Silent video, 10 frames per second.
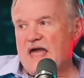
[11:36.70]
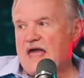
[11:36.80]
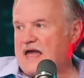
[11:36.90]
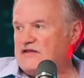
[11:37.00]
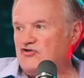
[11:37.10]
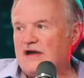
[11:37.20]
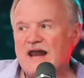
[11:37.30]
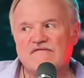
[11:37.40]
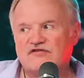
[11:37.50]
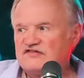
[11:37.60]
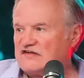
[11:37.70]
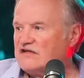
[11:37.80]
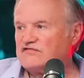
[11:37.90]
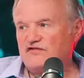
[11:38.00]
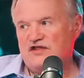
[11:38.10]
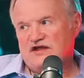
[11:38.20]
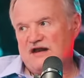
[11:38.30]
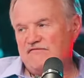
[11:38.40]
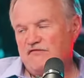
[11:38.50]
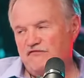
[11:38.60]
And you got to have a sense for that. You
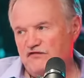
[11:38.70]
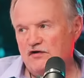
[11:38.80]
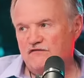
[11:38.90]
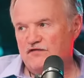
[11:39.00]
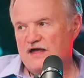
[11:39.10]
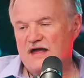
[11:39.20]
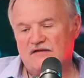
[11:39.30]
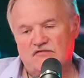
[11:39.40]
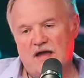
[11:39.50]
got to have a feel for that. Yeah.